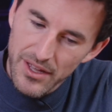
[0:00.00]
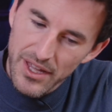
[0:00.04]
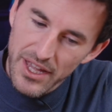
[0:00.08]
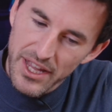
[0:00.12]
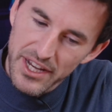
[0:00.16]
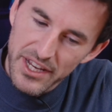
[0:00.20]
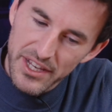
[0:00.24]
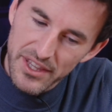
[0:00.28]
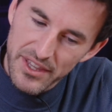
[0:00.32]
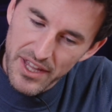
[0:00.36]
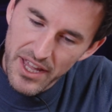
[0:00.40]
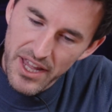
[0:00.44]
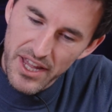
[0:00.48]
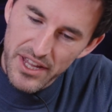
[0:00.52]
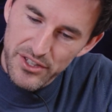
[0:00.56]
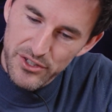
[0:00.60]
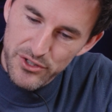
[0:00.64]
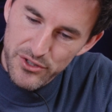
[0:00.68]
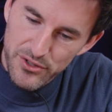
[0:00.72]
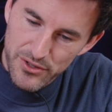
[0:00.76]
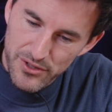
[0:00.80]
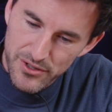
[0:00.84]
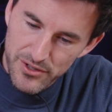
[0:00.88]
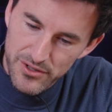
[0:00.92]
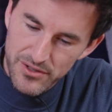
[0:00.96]
And in
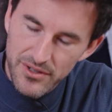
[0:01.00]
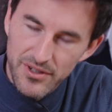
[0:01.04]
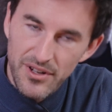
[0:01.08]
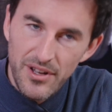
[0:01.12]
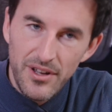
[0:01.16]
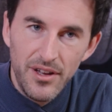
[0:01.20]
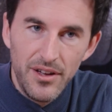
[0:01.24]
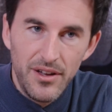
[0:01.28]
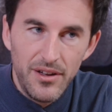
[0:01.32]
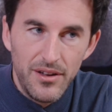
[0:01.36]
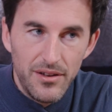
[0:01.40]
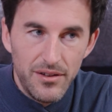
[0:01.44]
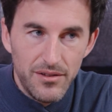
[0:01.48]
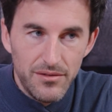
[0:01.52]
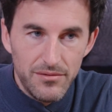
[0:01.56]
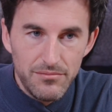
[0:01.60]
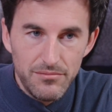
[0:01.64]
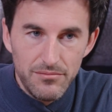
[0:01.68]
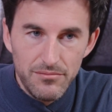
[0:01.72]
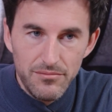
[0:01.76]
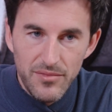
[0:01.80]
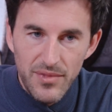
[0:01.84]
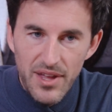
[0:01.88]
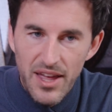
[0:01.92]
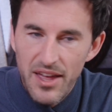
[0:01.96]
nature,
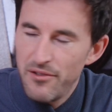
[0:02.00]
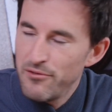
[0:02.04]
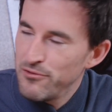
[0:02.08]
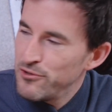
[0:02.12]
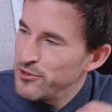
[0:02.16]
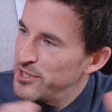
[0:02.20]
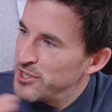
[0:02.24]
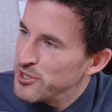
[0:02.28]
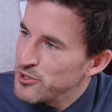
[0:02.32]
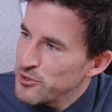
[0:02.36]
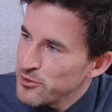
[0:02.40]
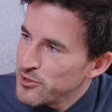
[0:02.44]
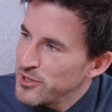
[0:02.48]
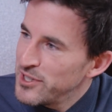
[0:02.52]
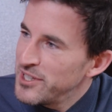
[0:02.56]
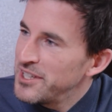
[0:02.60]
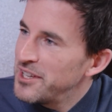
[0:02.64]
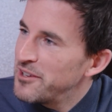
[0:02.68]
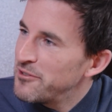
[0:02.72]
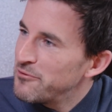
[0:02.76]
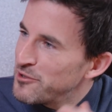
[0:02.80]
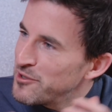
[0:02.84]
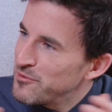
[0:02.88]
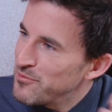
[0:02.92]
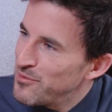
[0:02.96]
every
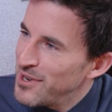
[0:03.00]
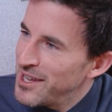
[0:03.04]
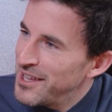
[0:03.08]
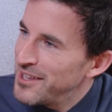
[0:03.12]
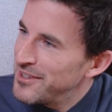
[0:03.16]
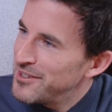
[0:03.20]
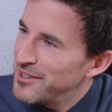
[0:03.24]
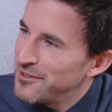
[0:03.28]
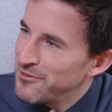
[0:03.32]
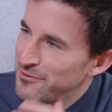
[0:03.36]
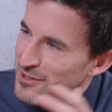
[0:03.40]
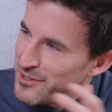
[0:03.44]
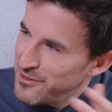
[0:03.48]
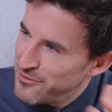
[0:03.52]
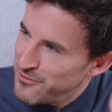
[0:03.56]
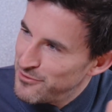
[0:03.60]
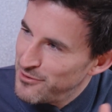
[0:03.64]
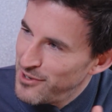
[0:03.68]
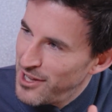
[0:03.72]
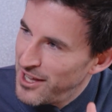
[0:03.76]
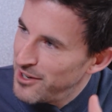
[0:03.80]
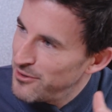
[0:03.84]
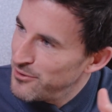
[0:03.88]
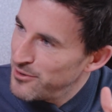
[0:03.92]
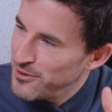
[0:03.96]
tree, every plant, every
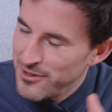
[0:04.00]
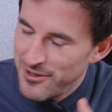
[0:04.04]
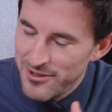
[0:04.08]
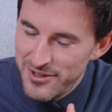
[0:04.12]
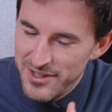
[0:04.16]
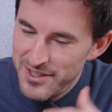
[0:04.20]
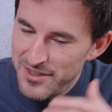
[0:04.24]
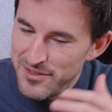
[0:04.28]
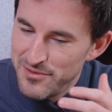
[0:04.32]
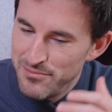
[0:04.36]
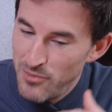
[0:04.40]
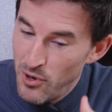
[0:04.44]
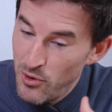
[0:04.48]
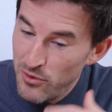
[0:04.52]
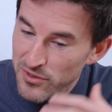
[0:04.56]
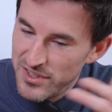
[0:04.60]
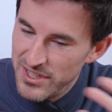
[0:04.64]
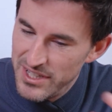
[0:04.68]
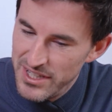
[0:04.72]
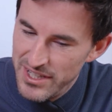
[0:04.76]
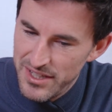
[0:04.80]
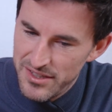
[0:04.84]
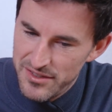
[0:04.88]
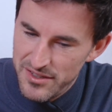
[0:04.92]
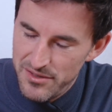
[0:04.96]
flower is
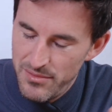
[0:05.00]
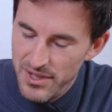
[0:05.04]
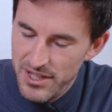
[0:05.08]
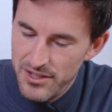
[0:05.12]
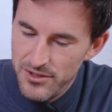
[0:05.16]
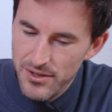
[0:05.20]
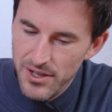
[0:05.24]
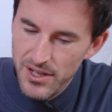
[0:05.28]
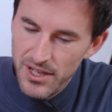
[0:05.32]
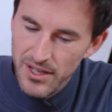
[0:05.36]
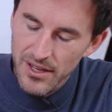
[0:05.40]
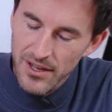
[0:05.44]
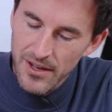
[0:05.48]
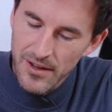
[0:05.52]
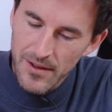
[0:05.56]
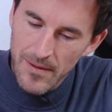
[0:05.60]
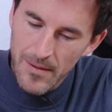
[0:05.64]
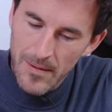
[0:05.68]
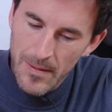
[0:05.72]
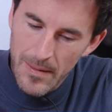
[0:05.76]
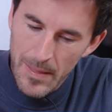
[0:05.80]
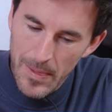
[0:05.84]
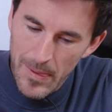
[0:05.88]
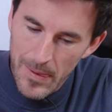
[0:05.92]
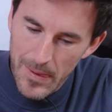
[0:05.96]
mostly asymmetric.
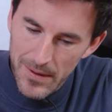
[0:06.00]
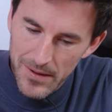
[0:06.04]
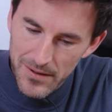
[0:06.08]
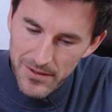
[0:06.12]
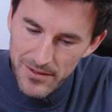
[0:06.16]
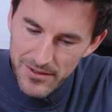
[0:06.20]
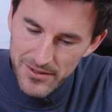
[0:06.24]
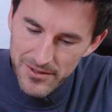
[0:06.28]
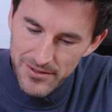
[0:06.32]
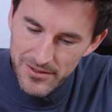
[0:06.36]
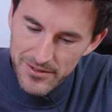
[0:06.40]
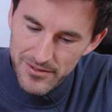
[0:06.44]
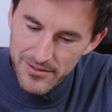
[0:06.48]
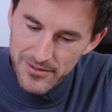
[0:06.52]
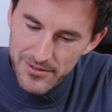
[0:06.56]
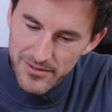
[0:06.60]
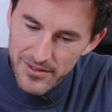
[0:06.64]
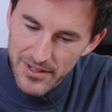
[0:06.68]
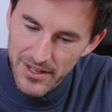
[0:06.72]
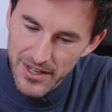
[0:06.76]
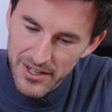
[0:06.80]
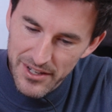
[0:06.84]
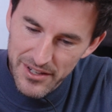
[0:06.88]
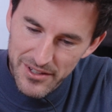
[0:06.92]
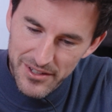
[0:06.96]

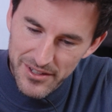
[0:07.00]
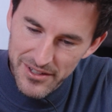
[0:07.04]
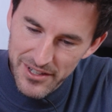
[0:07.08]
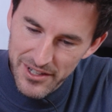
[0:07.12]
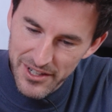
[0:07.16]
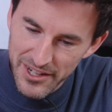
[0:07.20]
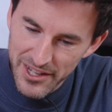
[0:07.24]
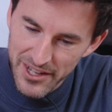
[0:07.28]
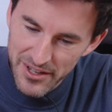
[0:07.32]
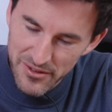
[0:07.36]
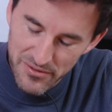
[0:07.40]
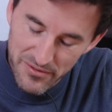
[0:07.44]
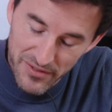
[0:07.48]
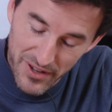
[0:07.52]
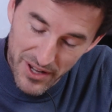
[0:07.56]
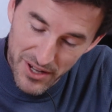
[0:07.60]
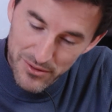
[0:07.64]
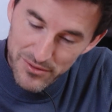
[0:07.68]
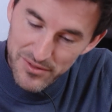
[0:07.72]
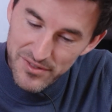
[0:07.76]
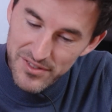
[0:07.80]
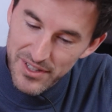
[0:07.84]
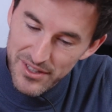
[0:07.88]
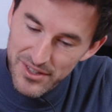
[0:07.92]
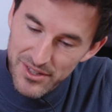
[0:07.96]
And I
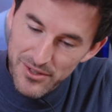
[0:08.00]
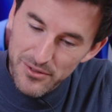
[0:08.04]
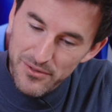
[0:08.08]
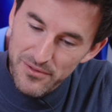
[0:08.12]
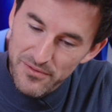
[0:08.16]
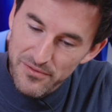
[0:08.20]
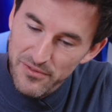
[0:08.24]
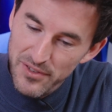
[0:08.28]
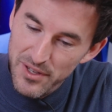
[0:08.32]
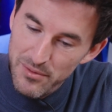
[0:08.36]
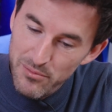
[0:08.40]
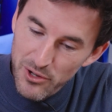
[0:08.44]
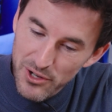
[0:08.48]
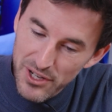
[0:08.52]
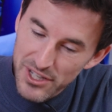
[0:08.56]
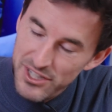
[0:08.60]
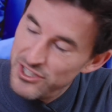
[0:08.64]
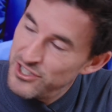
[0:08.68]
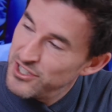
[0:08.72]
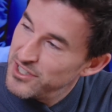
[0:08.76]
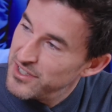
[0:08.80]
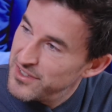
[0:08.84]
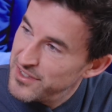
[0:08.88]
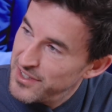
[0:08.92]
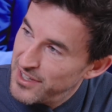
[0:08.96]
found that the
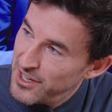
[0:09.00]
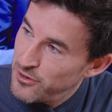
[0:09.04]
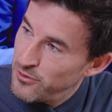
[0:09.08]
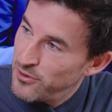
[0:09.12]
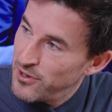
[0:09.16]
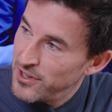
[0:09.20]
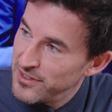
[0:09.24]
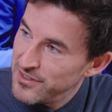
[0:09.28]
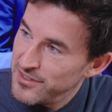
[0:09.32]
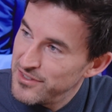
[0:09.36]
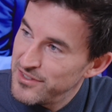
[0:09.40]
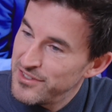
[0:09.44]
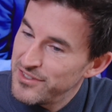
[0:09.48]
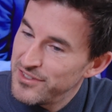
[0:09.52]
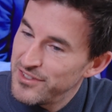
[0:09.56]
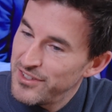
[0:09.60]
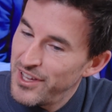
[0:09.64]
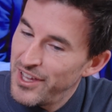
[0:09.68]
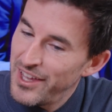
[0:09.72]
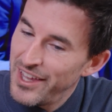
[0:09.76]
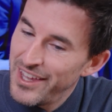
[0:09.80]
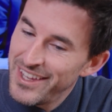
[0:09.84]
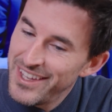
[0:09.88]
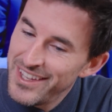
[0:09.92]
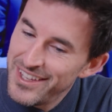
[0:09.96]
Fibonacci sequence
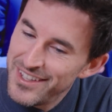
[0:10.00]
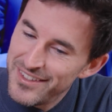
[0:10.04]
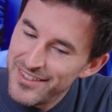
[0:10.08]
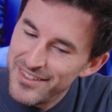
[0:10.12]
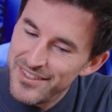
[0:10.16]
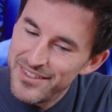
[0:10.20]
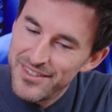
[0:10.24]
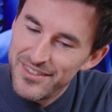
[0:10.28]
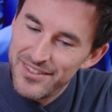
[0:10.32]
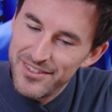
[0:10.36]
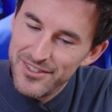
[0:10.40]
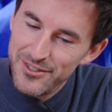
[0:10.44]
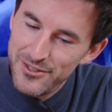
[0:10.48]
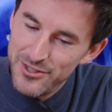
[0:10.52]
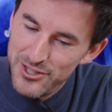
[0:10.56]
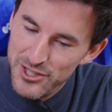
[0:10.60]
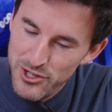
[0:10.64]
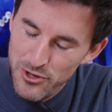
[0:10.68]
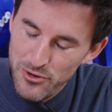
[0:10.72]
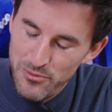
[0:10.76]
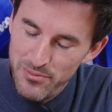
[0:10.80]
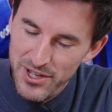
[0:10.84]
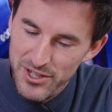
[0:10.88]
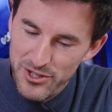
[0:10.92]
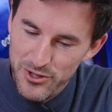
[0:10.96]
is the
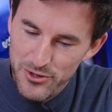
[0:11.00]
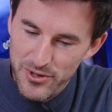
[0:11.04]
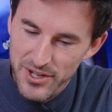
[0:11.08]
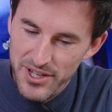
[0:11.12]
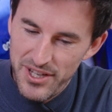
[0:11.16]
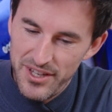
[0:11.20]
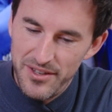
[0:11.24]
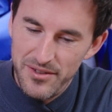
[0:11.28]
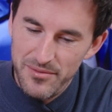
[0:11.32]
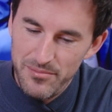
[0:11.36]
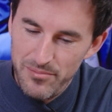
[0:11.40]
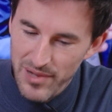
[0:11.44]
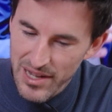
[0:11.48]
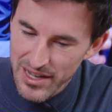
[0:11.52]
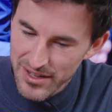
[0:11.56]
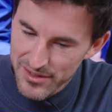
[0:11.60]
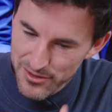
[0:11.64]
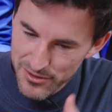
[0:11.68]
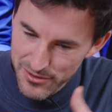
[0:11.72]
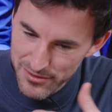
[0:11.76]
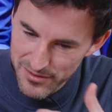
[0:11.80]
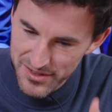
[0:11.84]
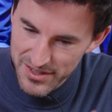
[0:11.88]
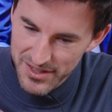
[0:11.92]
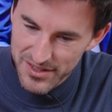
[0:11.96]
geometric
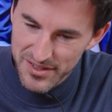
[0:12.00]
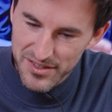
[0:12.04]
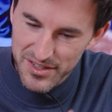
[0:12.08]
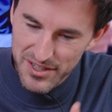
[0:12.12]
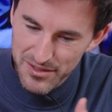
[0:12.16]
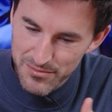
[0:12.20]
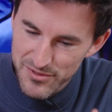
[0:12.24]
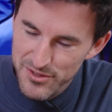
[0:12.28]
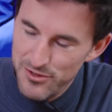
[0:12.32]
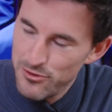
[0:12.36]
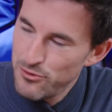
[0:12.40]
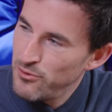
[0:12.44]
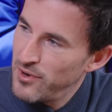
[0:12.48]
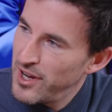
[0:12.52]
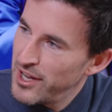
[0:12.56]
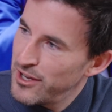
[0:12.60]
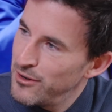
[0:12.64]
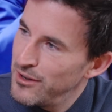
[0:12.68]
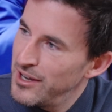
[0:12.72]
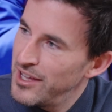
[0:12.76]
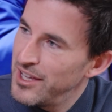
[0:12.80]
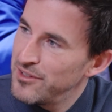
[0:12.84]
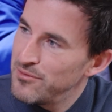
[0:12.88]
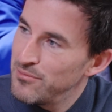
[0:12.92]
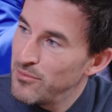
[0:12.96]
pattern that seems to
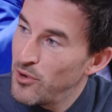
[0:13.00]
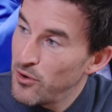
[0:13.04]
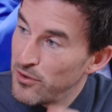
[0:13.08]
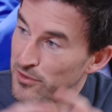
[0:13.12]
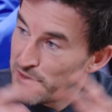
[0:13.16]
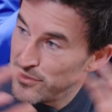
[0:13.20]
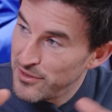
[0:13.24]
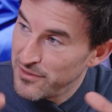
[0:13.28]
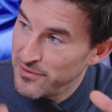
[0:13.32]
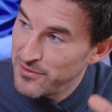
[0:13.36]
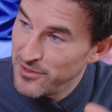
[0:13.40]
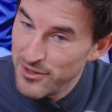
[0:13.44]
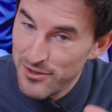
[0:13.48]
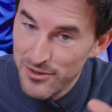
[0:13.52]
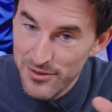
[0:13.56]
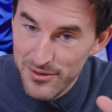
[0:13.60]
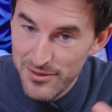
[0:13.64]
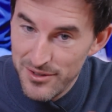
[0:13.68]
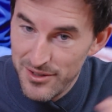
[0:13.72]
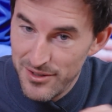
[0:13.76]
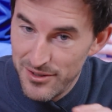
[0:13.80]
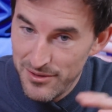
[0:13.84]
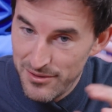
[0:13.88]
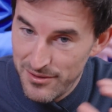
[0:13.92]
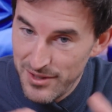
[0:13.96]
regulate most of
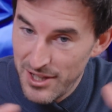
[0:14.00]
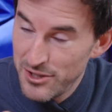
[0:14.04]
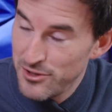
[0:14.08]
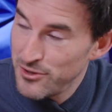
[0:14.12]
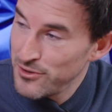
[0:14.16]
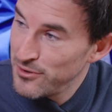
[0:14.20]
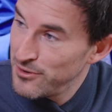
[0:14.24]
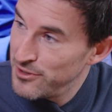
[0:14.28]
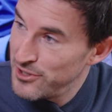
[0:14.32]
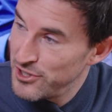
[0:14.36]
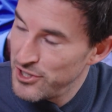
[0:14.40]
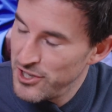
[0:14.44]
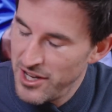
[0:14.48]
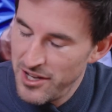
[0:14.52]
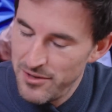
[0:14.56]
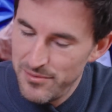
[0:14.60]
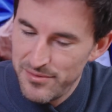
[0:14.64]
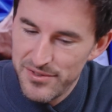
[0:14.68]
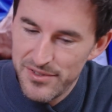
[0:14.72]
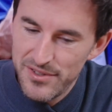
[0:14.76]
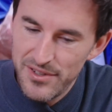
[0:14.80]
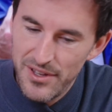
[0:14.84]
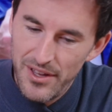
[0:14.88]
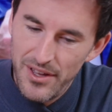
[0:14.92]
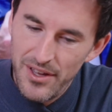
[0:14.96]
the natural
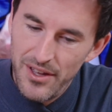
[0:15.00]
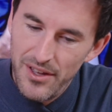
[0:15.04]
shapes.